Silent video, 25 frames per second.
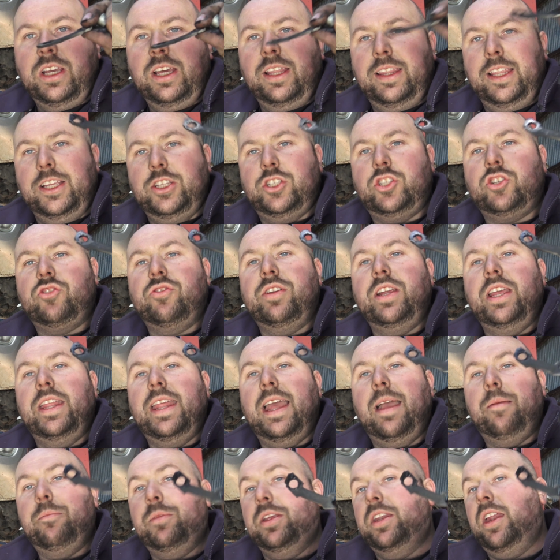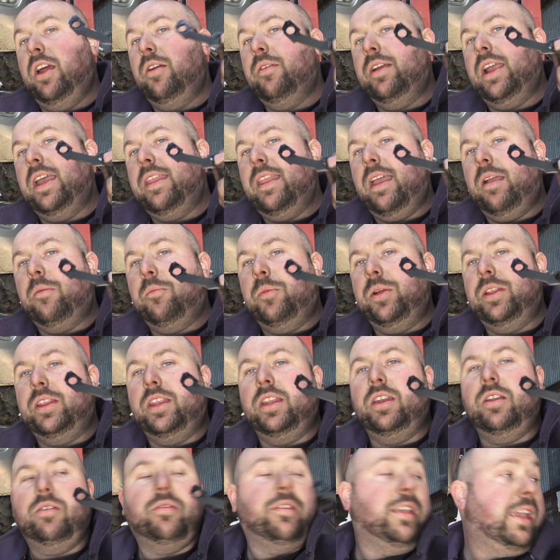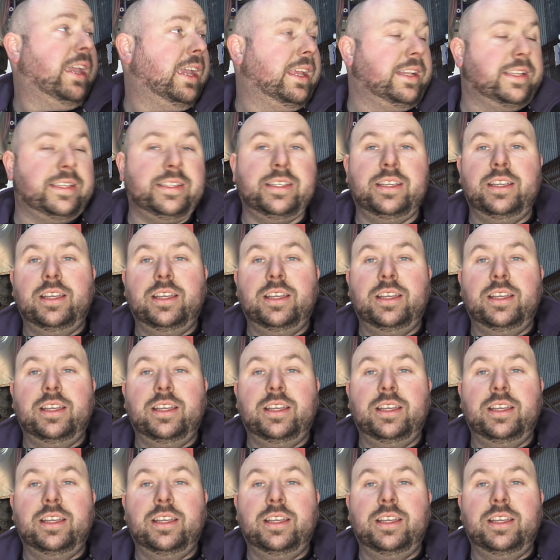There's 3 of them. You don't get them with the new kit,